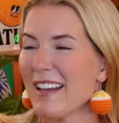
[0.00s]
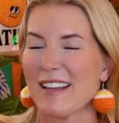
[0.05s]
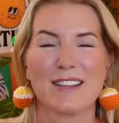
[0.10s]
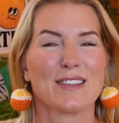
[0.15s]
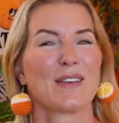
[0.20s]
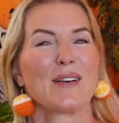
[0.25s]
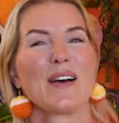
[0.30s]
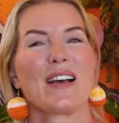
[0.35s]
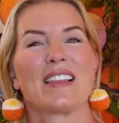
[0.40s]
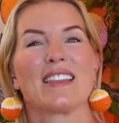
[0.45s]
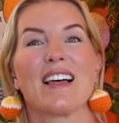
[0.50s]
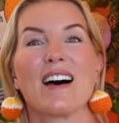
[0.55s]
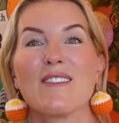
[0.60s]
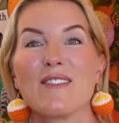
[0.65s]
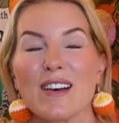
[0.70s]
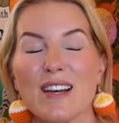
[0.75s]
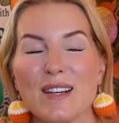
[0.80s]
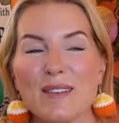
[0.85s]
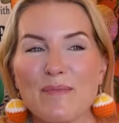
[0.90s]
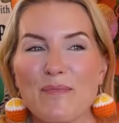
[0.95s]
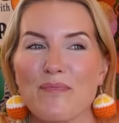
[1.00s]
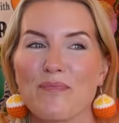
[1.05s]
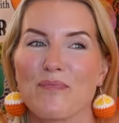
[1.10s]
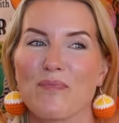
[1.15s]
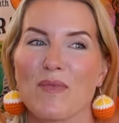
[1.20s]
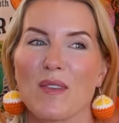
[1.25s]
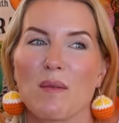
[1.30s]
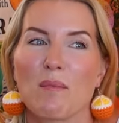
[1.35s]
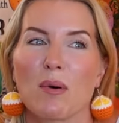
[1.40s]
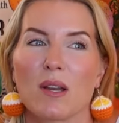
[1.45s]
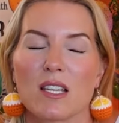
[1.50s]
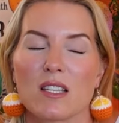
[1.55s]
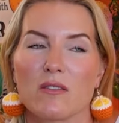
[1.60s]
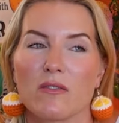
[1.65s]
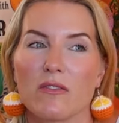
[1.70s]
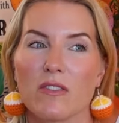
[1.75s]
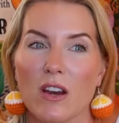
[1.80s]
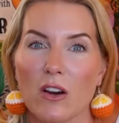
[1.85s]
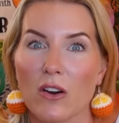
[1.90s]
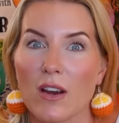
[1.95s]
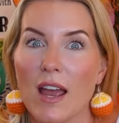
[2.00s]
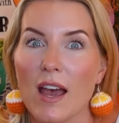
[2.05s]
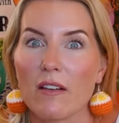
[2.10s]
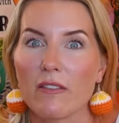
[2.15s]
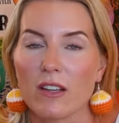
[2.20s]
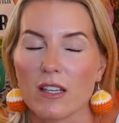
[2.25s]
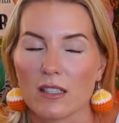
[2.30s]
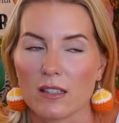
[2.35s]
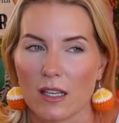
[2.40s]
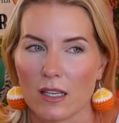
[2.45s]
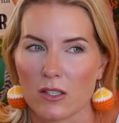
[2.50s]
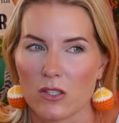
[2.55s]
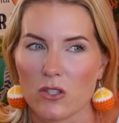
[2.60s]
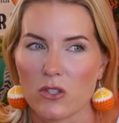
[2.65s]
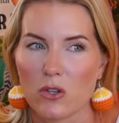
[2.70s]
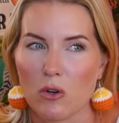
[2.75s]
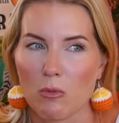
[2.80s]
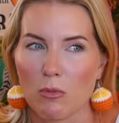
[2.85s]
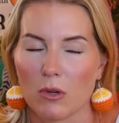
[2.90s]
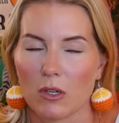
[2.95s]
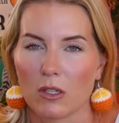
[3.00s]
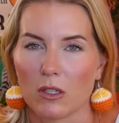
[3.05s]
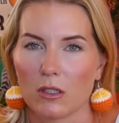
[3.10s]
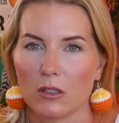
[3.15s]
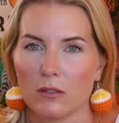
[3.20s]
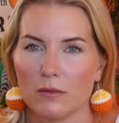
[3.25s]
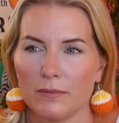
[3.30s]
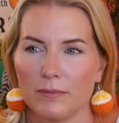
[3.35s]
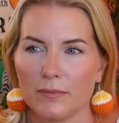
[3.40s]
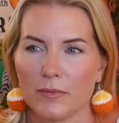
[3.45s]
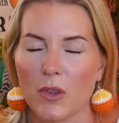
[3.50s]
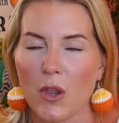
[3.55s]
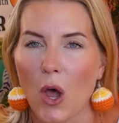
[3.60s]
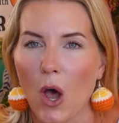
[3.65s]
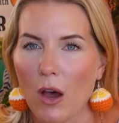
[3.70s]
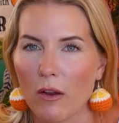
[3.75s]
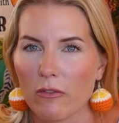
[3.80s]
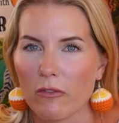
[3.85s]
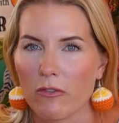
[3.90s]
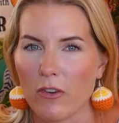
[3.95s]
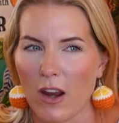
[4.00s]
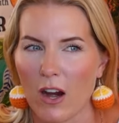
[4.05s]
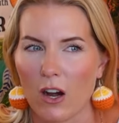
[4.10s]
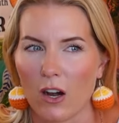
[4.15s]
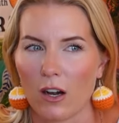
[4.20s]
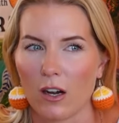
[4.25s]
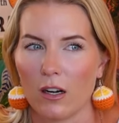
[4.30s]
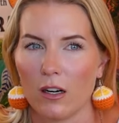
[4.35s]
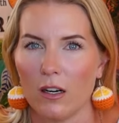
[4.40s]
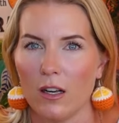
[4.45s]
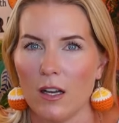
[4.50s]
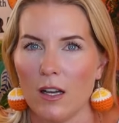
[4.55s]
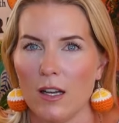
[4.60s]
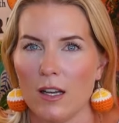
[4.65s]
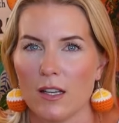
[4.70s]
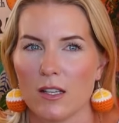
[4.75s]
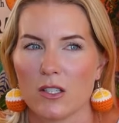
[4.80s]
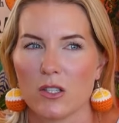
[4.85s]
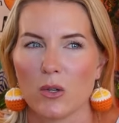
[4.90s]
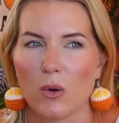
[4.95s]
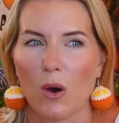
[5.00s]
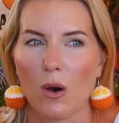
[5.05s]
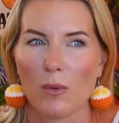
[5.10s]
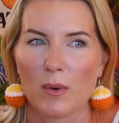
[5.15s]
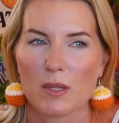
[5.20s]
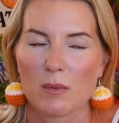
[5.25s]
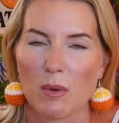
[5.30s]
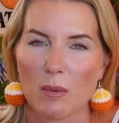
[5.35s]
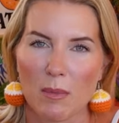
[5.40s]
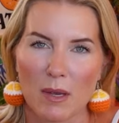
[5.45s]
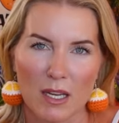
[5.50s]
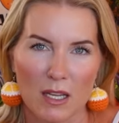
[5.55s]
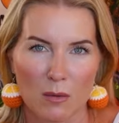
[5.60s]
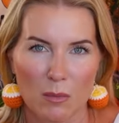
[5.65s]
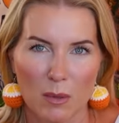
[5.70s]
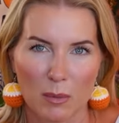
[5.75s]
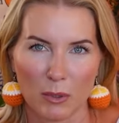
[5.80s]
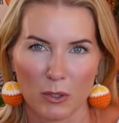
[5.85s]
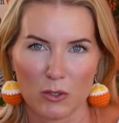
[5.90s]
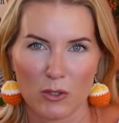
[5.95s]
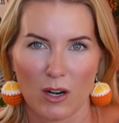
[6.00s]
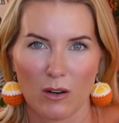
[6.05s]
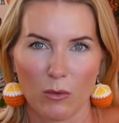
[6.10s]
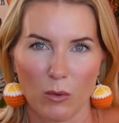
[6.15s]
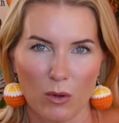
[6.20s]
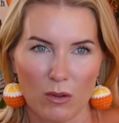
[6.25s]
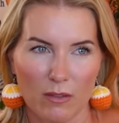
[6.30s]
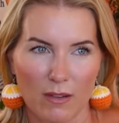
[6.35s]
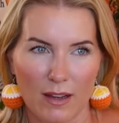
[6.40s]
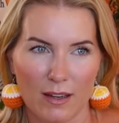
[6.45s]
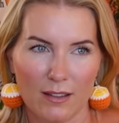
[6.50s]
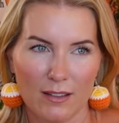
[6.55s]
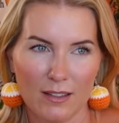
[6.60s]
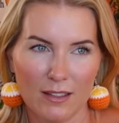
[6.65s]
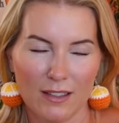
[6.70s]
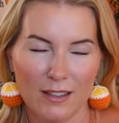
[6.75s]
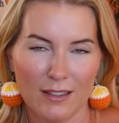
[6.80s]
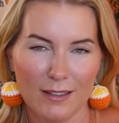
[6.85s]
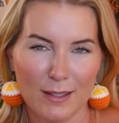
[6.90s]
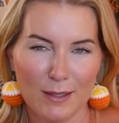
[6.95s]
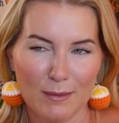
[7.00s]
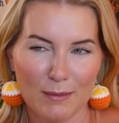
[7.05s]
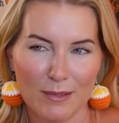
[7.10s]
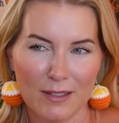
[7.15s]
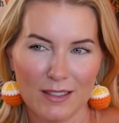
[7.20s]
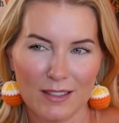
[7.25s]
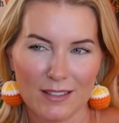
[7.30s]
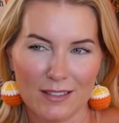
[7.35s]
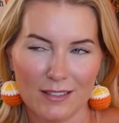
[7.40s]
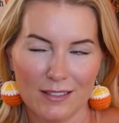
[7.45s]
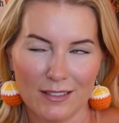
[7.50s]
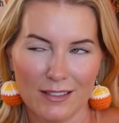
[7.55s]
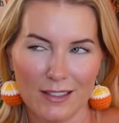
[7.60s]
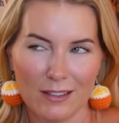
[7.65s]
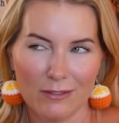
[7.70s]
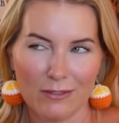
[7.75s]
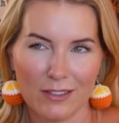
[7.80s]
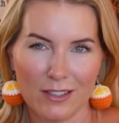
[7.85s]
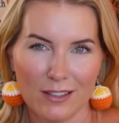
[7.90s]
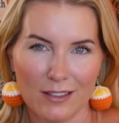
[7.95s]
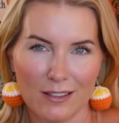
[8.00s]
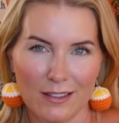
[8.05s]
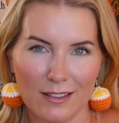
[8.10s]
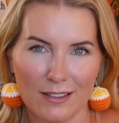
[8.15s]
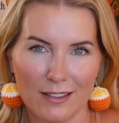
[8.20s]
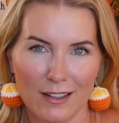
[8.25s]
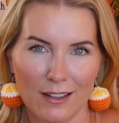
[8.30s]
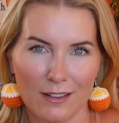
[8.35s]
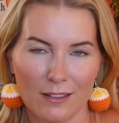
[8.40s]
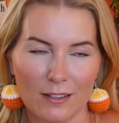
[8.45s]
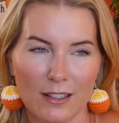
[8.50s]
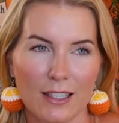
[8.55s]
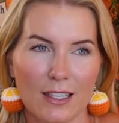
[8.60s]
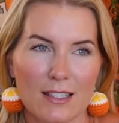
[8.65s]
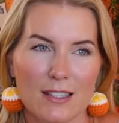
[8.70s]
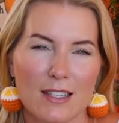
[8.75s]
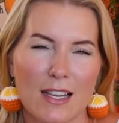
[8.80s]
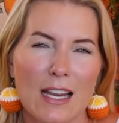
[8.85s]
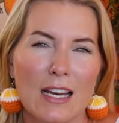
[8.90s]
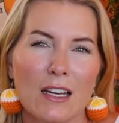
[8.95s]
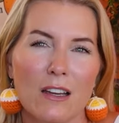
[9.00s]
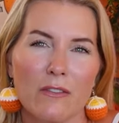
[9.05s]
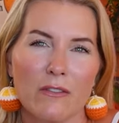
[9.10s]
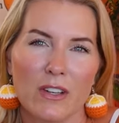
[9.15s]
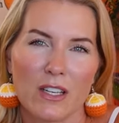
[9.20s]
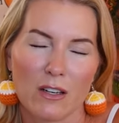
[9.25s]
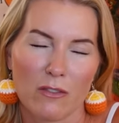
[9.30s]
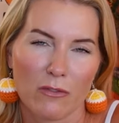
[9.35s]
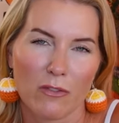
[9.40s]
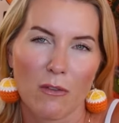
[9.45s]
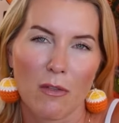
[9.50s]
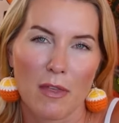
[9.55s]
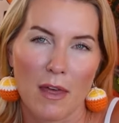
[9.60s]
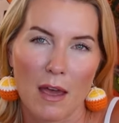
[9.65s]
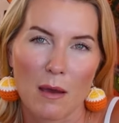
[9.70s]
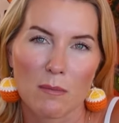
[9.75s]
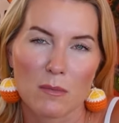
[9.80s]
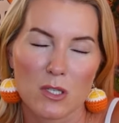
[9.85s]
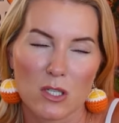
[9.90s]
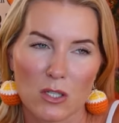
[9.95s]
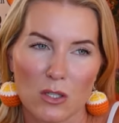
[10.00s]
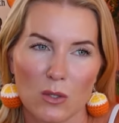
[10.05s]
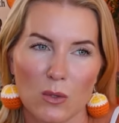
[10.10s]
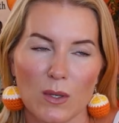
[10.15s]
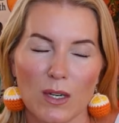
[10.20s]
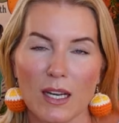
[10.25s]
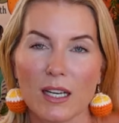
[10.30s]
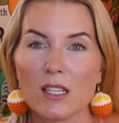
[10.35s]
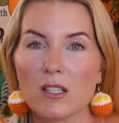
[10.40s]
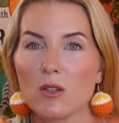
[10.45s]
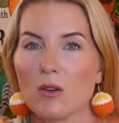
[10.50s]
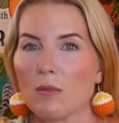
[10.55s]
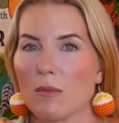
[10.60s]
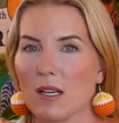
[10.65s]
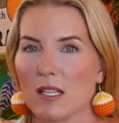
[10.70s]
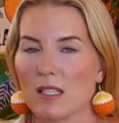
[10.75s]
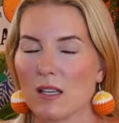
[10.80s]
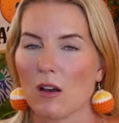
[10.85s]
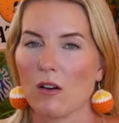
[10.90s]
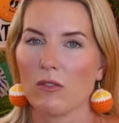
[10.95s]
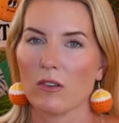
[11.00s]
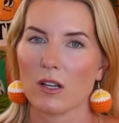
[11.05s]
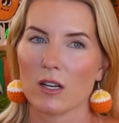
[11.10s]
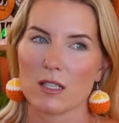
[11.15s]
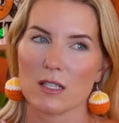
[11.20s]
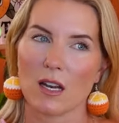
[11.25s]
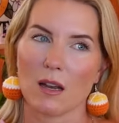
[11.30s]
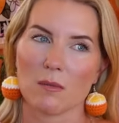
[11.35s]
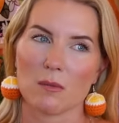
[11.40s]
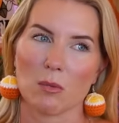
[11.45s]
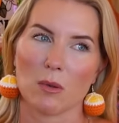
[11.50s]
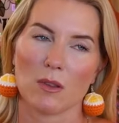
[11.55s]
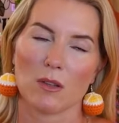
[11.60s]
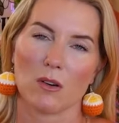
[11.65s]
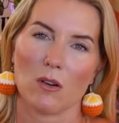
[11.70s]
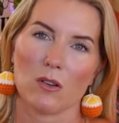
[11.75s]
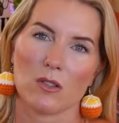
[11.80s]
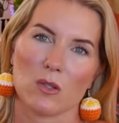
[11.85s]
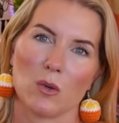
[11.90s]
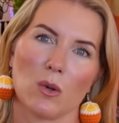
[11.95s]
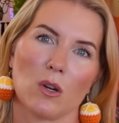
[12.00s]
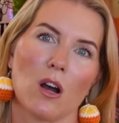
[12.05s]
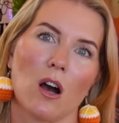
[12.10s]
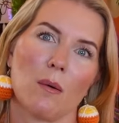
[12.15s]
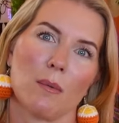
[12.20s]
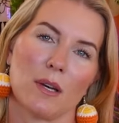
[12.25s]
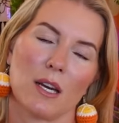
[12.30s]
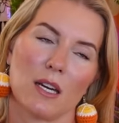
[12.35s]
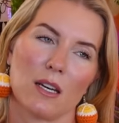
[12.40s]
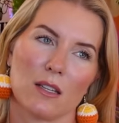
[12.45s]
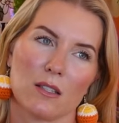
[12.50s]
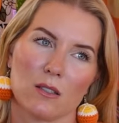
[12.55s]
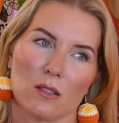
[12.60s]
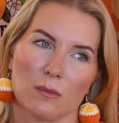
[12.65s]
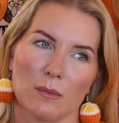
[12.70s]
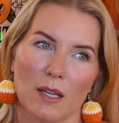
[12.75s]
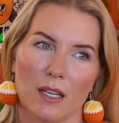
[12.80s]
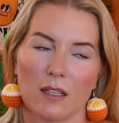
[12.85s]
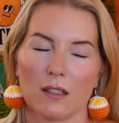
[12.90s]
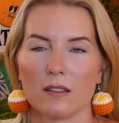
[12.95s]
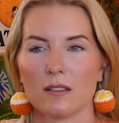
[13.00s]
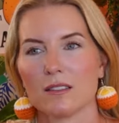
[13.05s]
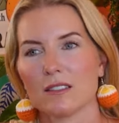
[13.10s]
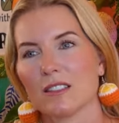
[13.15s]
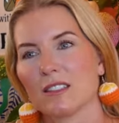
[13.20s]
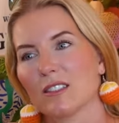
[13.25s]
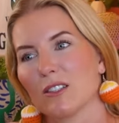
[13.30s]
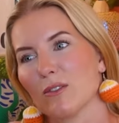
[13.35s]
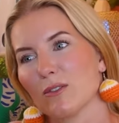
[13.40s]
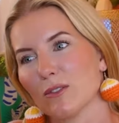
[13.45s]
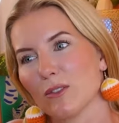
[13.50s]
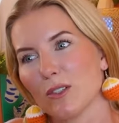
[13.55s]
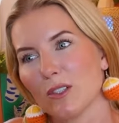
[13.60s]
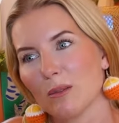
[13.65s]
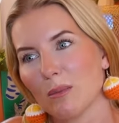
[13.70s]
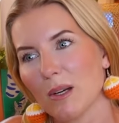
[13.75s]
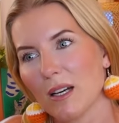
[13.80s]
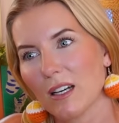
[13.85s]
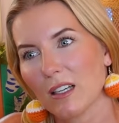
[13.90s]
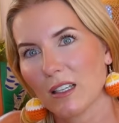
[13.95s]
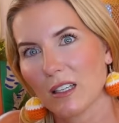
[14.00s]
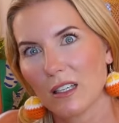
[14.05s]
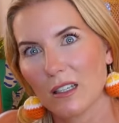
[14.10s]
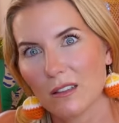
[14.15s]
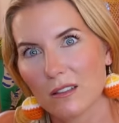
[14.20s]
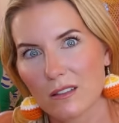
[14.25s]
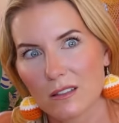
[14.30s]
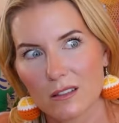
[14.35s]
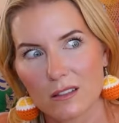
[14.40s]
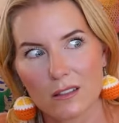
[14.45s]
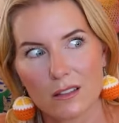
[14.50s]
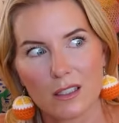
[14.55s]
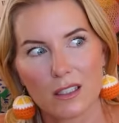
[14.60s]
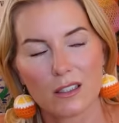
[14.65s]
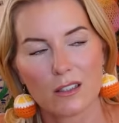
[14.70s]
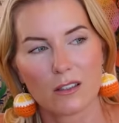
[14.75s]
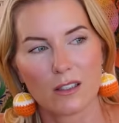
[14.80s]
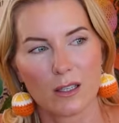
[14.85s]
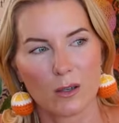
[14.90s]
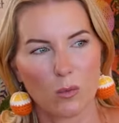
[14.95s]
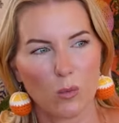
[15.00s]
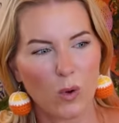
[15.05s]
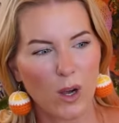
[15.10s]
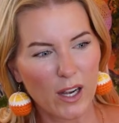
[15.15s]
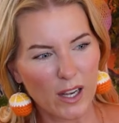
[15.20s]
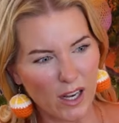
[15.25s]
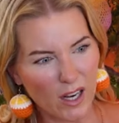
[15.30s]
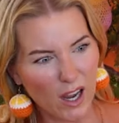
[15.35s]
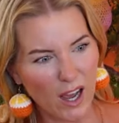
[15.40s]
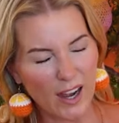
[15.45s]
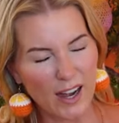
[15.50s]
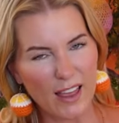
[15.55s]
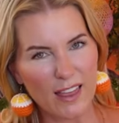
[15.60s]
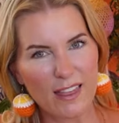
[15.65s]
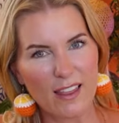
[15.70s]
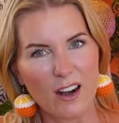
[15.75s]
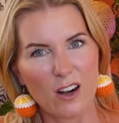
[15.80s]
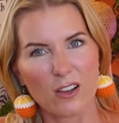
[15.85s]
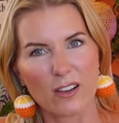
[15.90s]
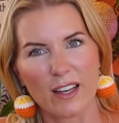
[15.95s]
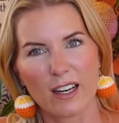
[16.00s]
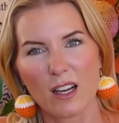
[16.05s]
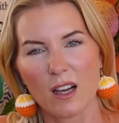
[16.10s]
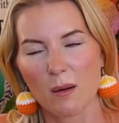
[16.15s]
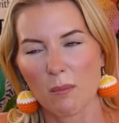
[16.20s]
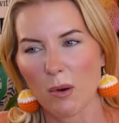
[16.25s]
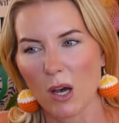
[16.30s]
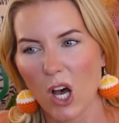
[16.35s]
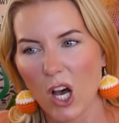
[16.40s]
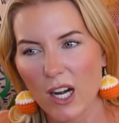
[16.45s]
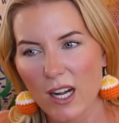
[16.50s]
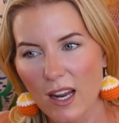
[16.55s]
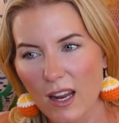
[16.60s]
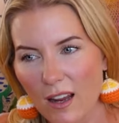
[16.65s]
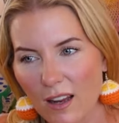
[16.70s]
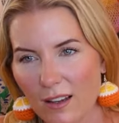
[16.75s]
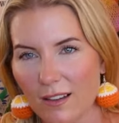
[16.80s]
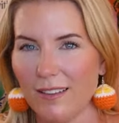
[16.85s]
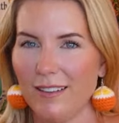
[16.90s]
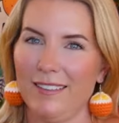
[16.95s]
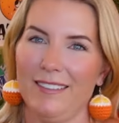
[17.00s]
So I love it, but it's very heavy and like super not fair to always be making the people you travel with like, can you just lift it in there? Like it's inconvenient for them too. And I could do it myself a lot of times, but they're also accommodating. So I'm like, don't throw your back out. Sorry. They're like, what do you got in there? Like a body?